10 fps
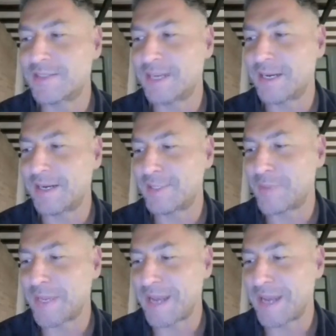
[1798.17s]
and
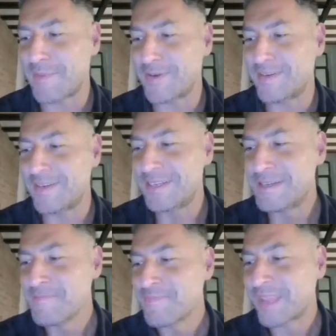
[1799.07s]
to make it happen.
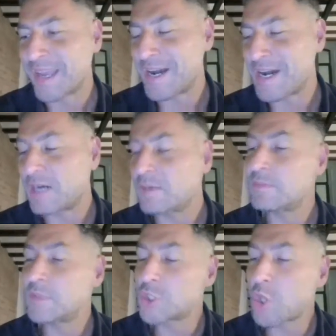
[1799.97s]

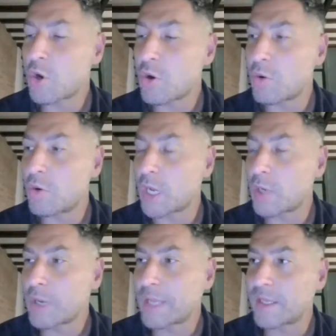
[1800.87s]
So like,
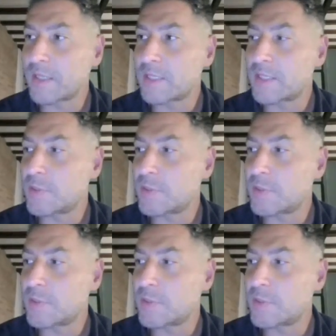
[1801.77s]
look, I think that